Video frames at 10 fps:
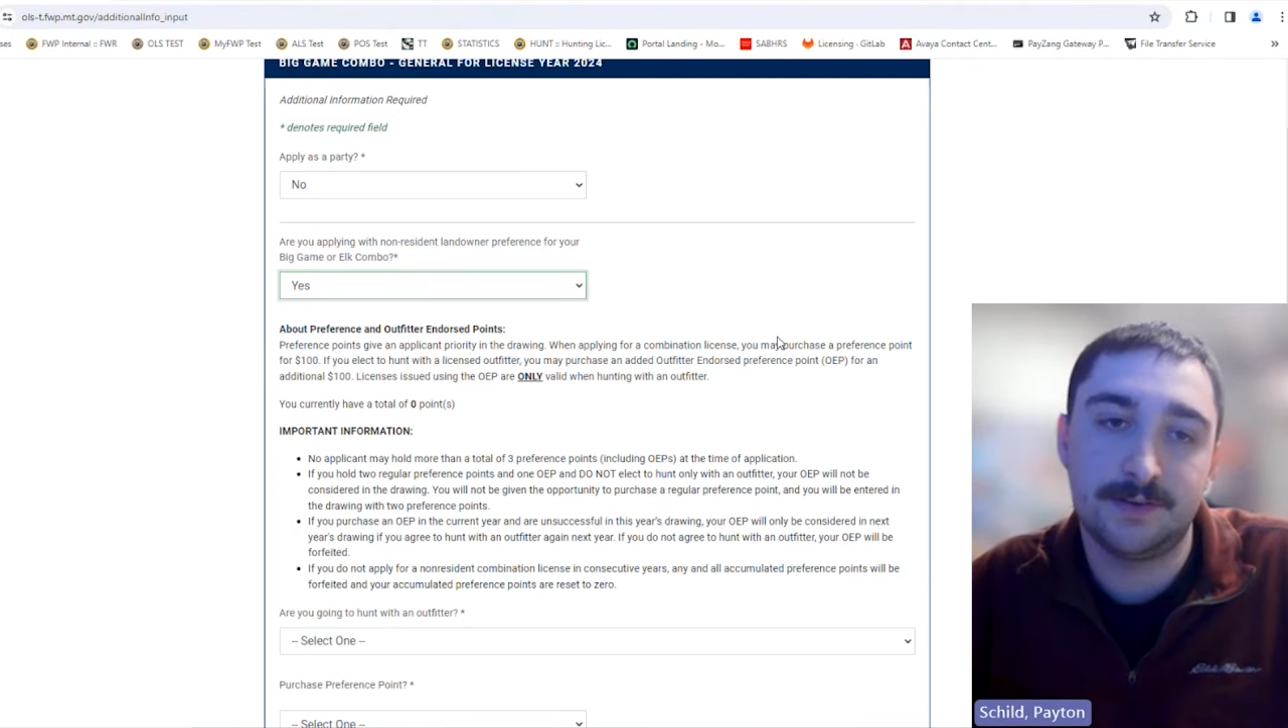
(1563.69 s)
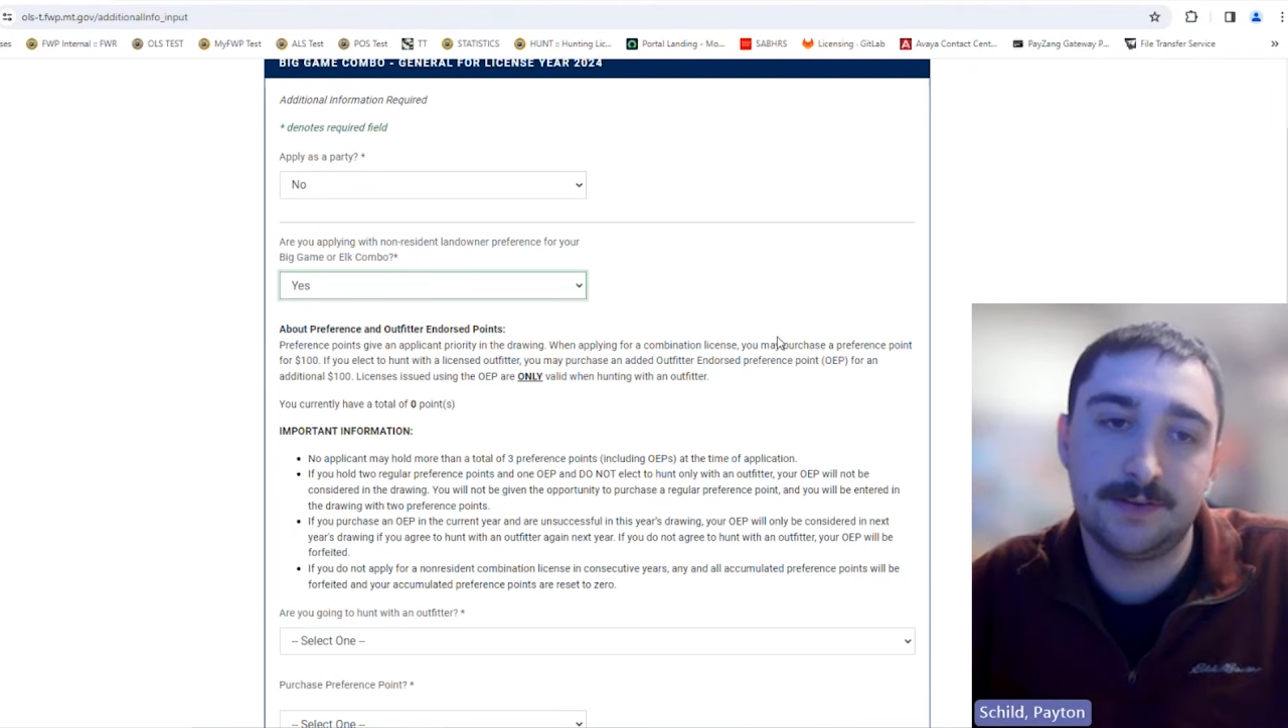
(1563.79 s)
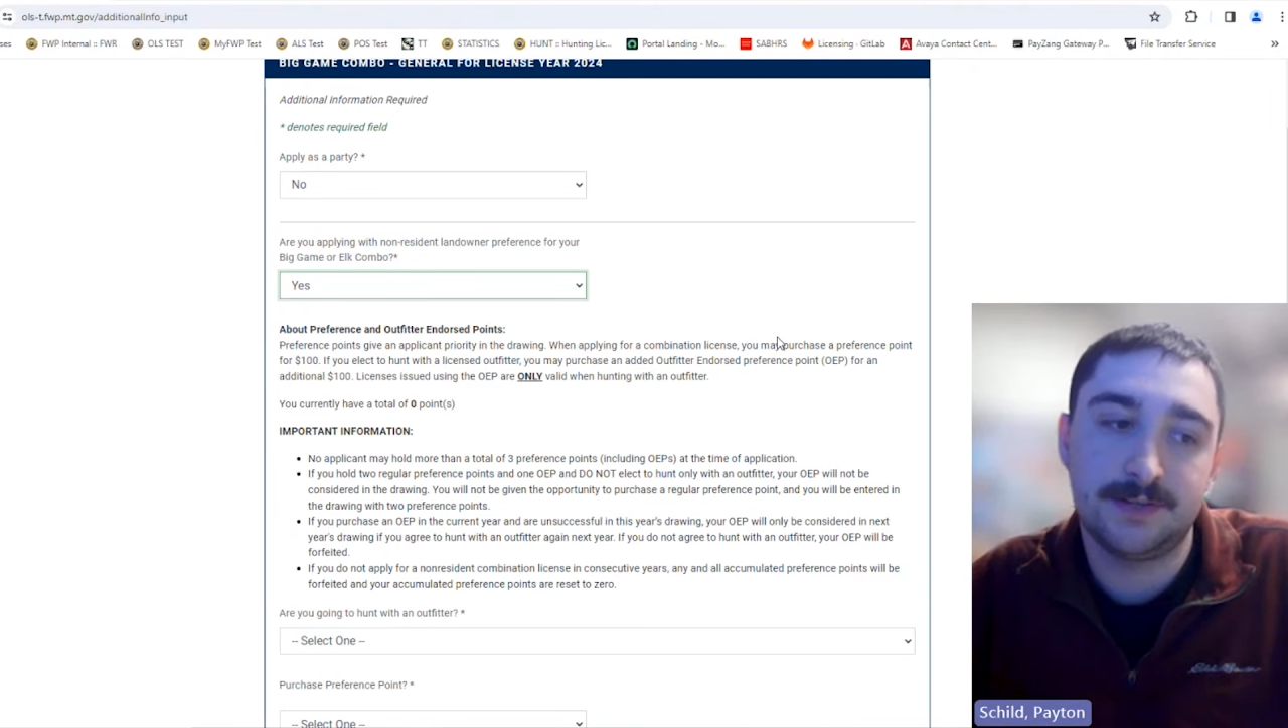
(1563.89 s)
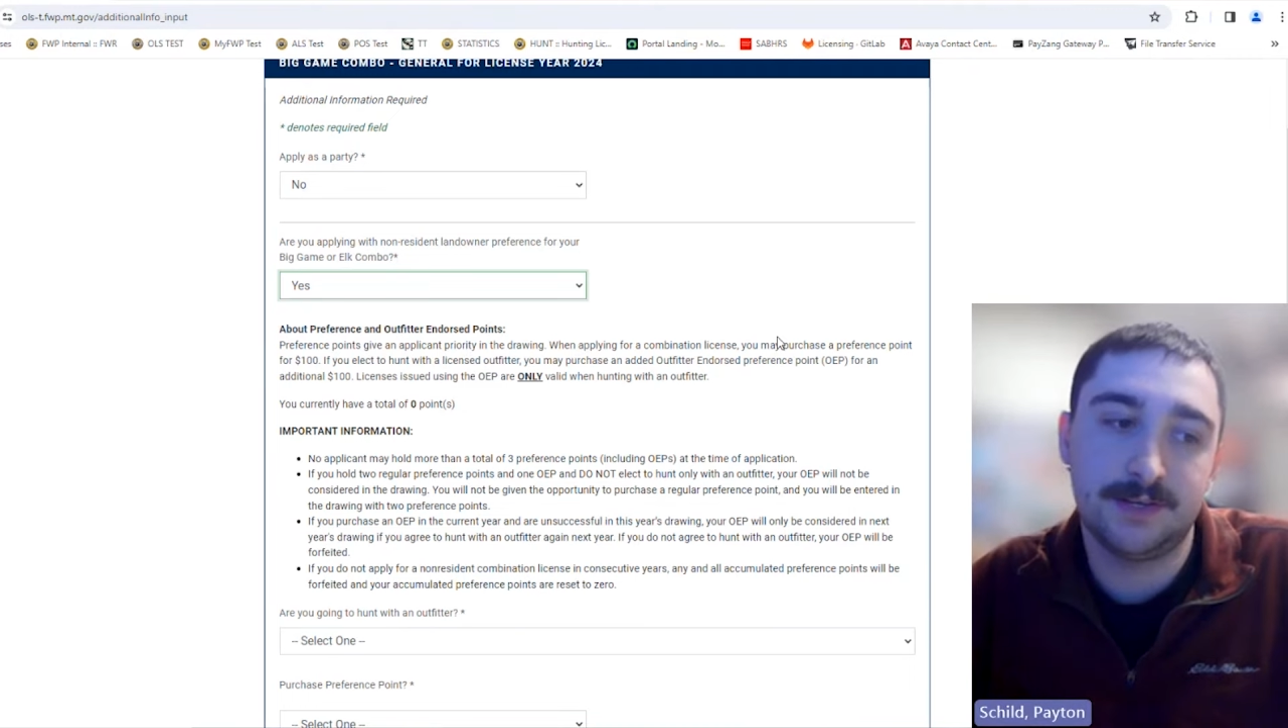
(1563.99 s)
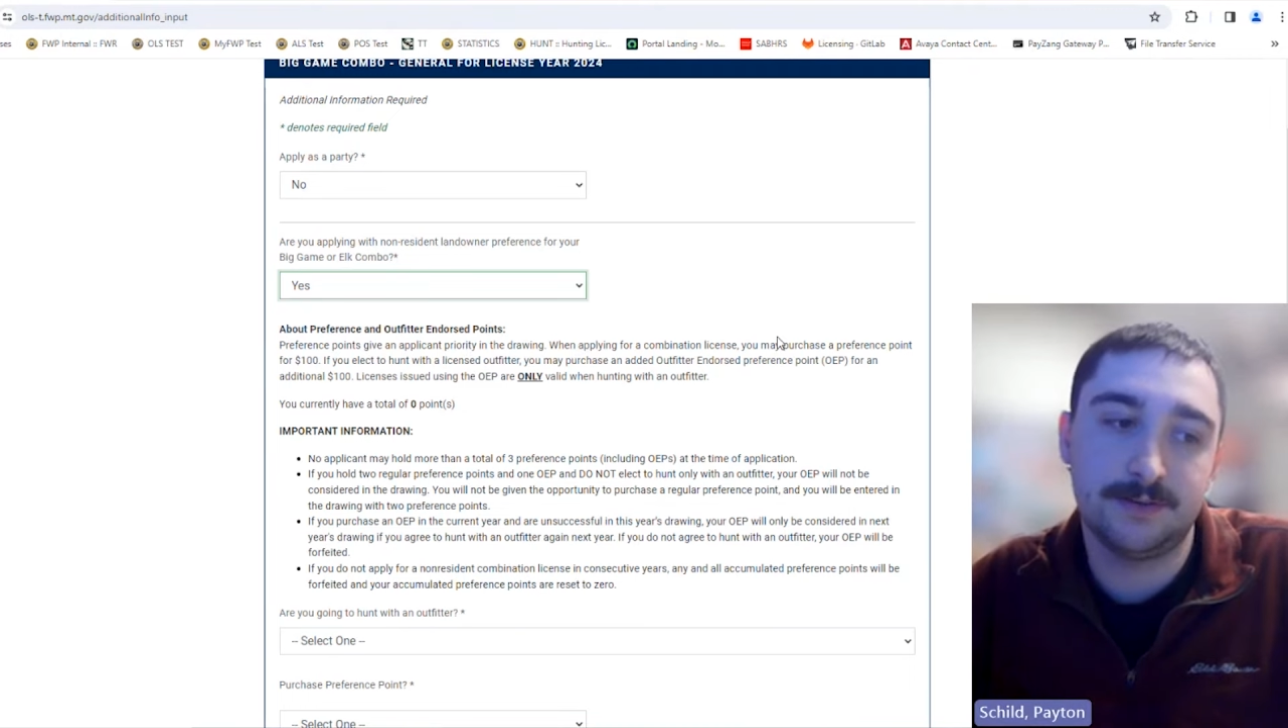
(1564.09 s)

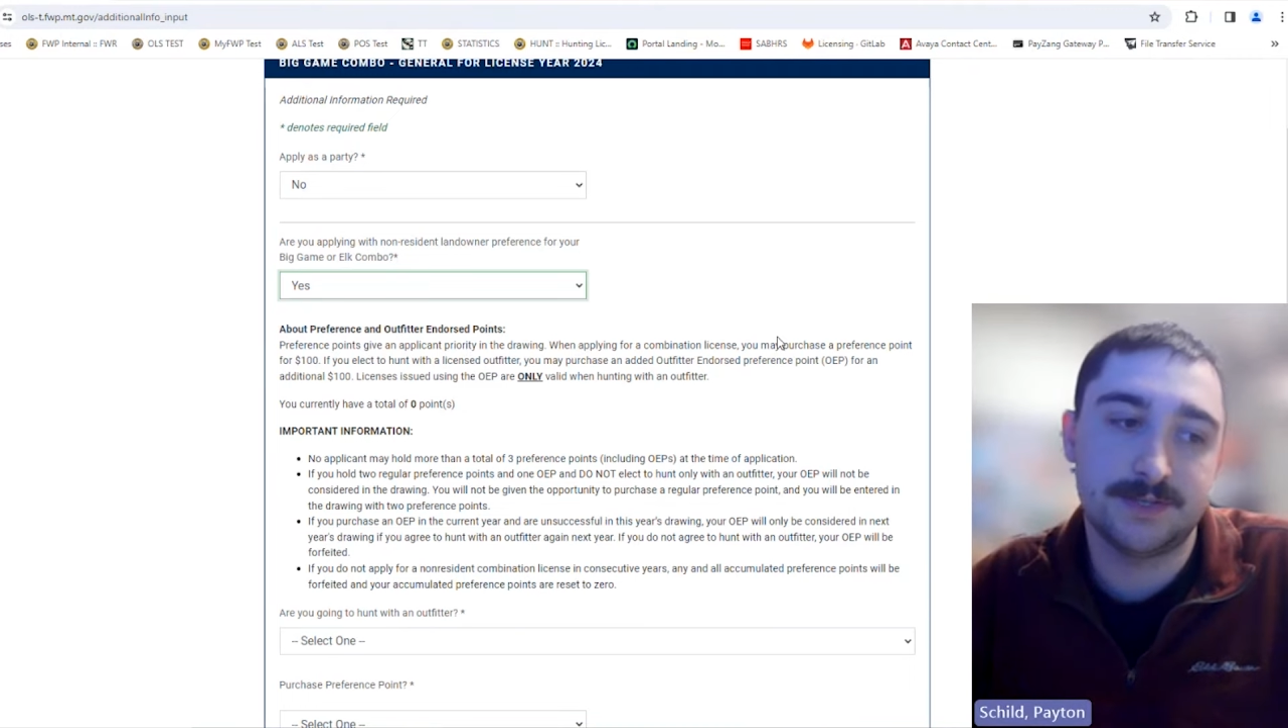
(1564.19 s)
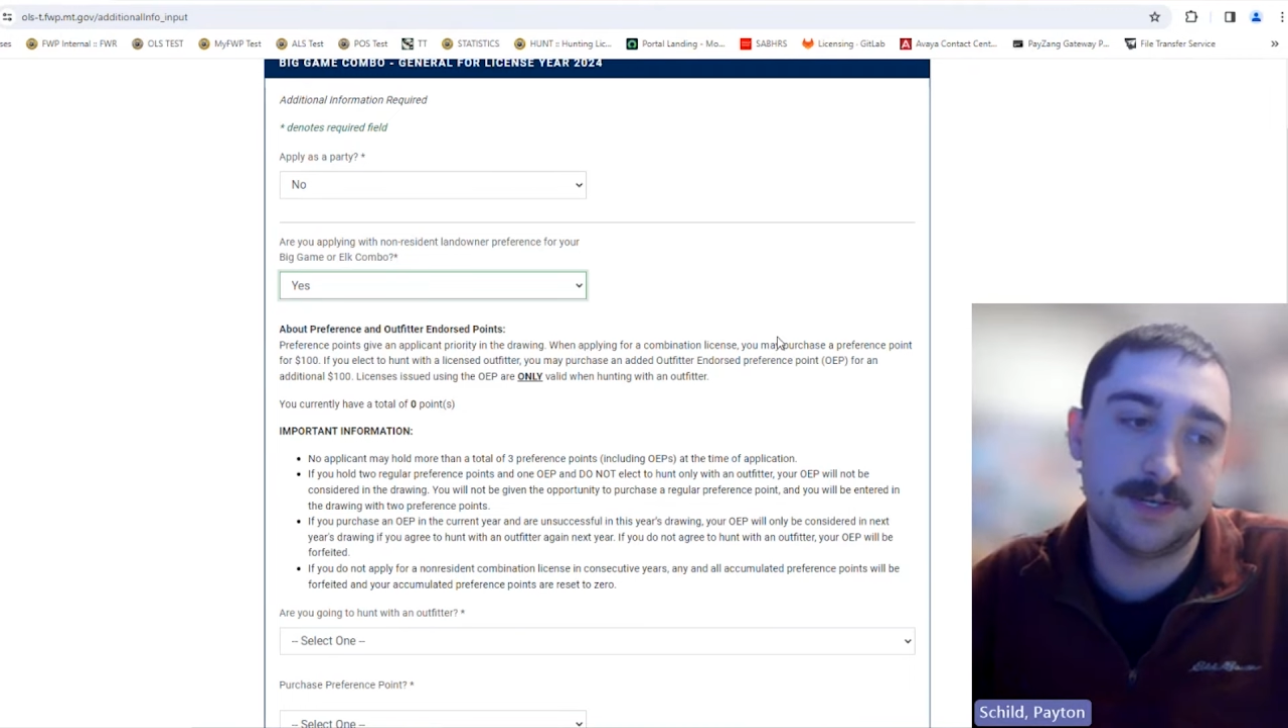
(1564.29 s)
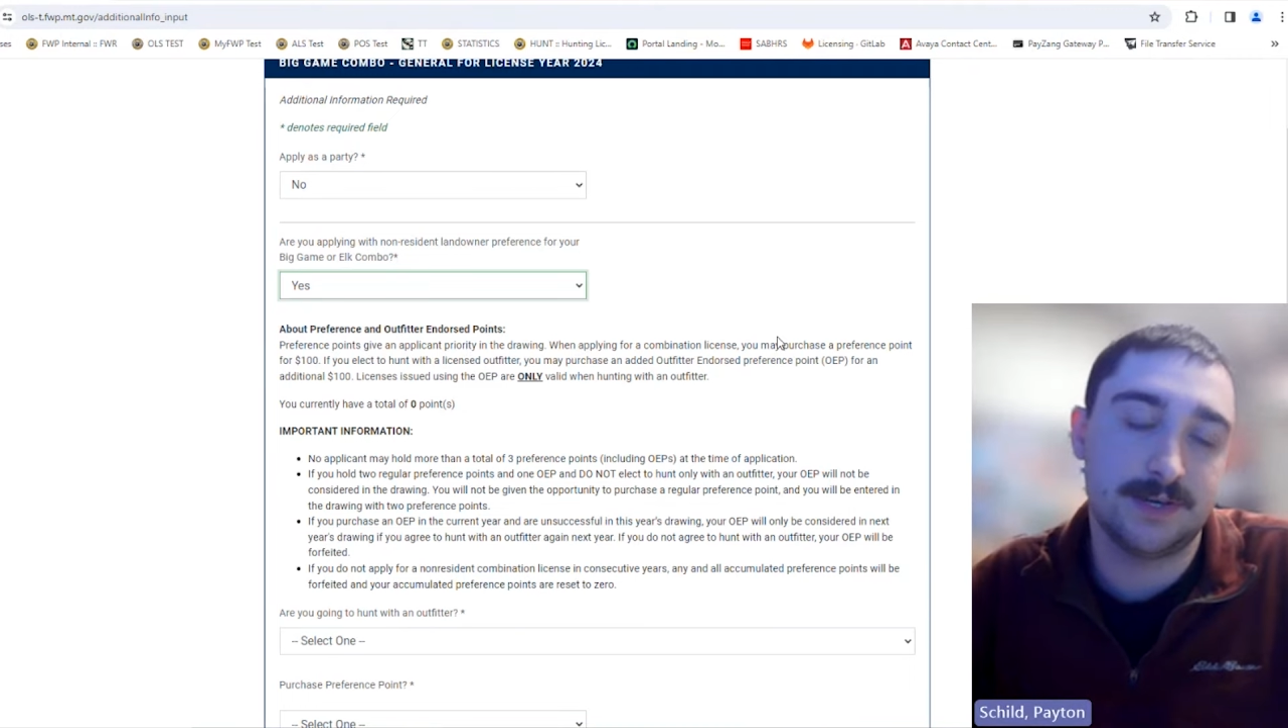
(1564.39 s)
contiguous